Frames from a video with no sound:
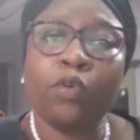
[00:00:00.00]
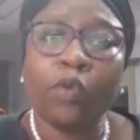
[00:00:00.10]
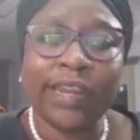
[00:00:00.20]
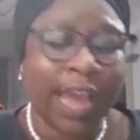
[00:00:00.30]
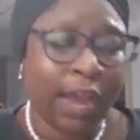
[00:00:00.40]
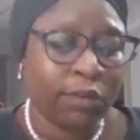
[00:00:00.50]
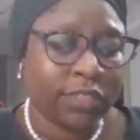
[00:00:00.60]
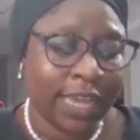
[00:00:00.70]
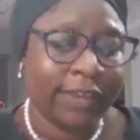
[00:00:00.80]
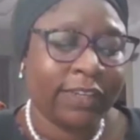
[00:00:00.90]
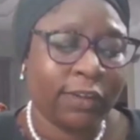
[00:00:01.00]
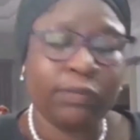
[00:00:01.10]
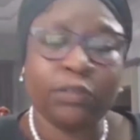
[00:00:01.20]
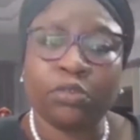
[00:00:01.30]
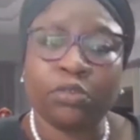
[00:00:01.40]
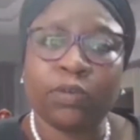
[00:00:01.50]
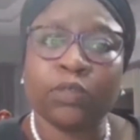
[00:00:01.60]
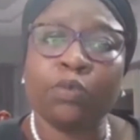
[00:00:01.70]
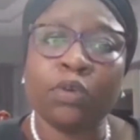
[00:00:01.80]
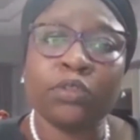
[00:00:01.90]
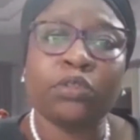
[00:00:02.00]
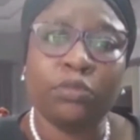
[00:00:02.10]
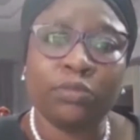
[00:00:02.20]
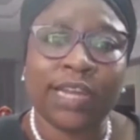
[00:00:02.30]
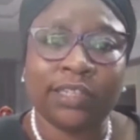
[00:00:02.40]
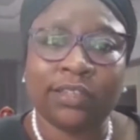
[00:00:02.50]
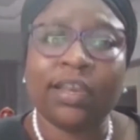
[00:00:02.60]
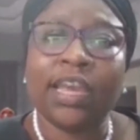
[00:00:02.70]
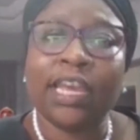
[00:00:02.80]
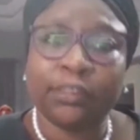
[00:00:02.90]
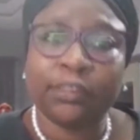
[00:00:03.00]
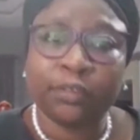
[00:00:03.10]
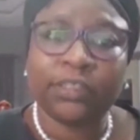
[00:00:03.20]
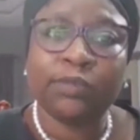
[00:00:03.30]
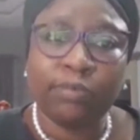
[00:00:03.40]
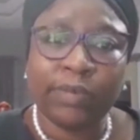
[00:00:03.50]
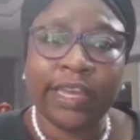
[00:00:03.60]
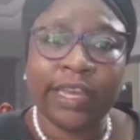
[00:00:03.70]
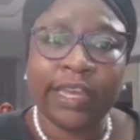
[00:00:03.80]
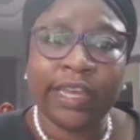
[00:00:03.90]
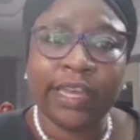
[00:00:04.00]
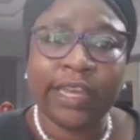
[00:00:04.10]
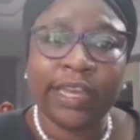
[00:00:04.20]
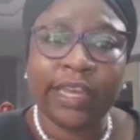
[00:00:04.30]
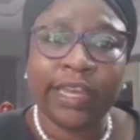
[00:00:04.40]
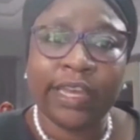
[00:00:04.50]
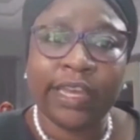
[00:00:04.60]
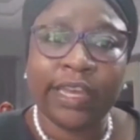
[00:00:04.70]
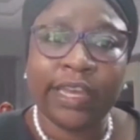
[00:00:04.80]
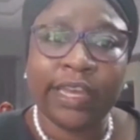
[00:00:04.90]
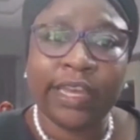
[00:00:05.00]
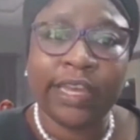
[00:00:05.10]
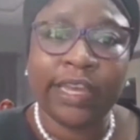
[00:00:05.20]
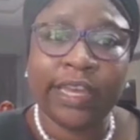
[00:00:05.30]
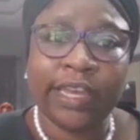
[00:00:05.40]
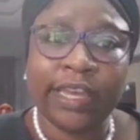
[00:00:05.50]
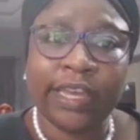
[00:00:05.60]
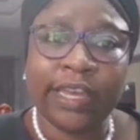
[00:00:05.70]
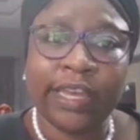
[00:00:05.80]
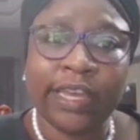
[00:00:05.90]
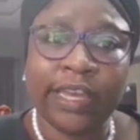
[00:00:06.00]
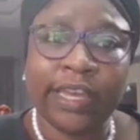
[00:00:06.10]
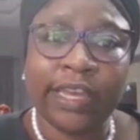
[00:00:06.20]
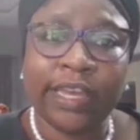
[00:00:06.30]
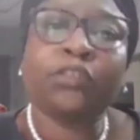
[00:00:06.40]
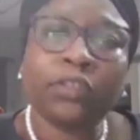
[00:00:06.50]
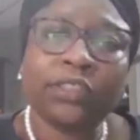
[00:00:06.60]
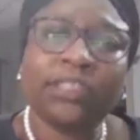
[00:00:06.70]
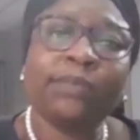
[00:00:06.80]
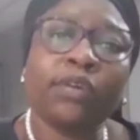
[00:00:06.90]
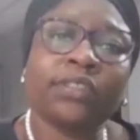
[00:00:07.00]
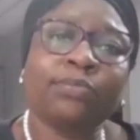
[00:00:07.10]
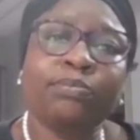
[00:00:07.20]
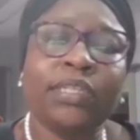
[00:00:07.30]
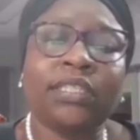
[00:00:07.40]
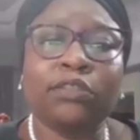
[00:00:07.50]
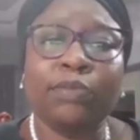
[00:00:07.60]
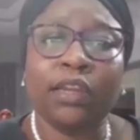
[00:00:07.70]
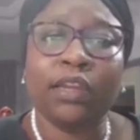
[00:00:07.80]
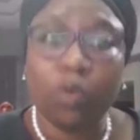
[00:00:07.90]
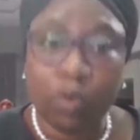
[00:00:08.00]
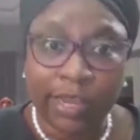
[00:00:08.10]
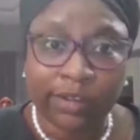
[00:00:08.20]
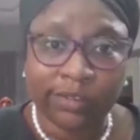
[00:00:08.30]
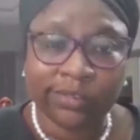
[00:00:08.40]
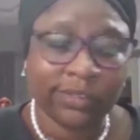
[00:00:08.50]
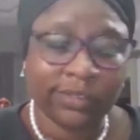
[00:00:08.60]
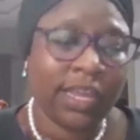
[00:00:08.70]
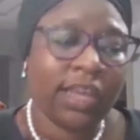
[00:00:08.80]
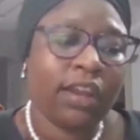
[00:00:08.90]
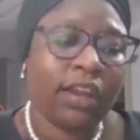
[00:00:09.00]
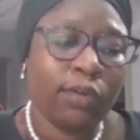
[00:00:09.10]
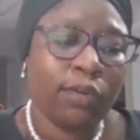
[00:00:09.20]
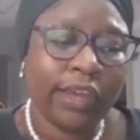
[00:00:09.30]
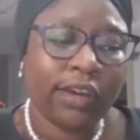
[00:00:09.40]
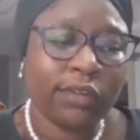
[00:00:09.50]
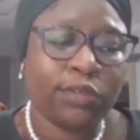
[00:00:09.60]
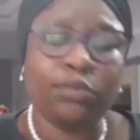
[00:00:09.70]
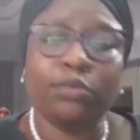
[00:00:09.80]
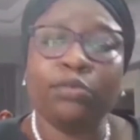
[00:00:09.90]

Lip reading: going outside of the trust, because once you do that, a trustee will be held to be in breach. A trustee must be seen to be loyal